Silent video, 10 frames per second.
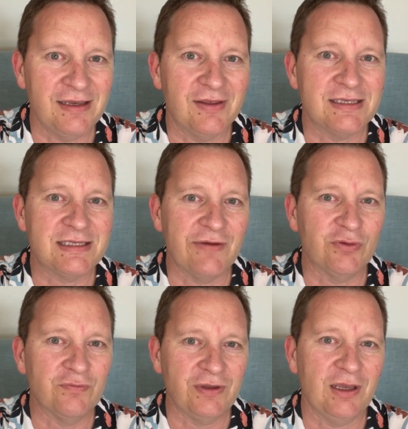There's several
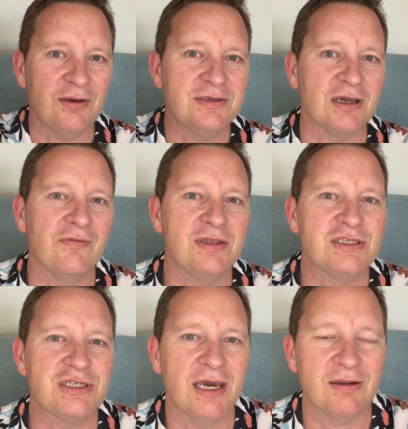videos on this
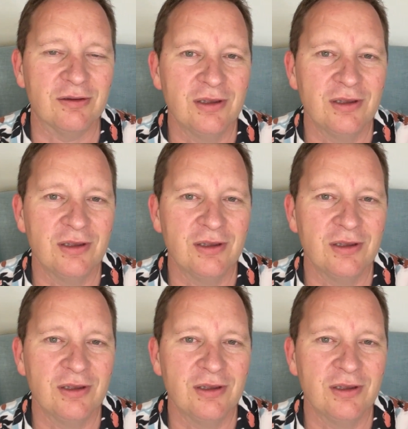channel